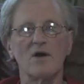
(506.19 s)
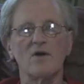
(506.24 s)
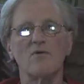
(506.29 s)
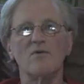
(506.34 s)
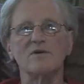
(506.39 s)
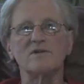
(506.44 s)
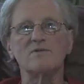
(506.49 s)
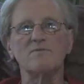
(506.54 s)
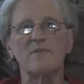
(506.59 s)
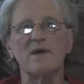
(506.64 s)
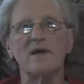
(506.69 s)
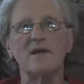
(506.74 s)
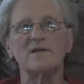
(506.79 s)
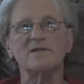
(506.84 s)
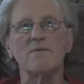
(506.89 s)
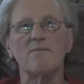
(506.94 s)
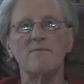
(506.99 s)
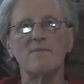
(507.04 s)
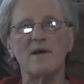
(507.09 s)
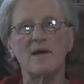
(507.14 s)
which
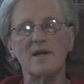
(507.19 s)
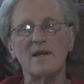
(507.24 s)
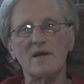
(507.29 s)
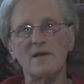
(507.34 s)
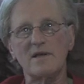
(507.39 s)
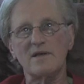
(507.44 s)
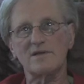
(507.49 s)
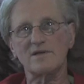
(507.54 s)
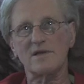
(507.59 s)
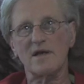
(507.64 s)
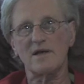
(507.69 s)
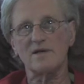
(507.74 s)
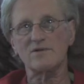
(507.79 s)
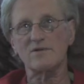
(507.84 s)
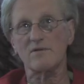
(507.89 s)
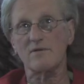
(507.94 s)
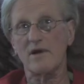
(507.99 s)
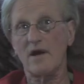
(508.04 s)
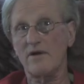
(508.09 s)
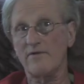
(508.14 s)
means many of these
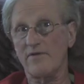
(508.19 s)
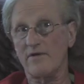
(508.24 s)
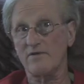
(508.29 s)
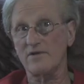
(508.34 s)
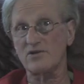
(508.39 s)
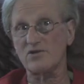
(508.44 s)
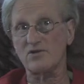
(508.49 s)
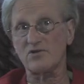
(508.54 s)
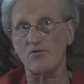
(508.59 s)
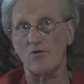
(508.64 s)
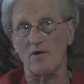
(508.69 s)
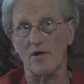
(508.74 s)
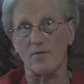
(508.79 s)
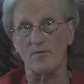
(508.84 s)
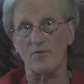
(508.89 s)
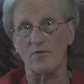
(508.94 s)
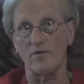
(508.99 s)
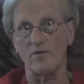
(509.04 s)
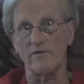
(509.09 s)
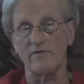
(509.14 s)
tents are not very
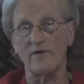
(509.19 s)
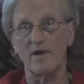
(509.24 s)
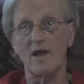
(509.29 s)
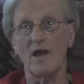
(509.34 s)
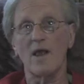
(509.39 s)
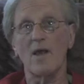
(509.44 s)
stormproof.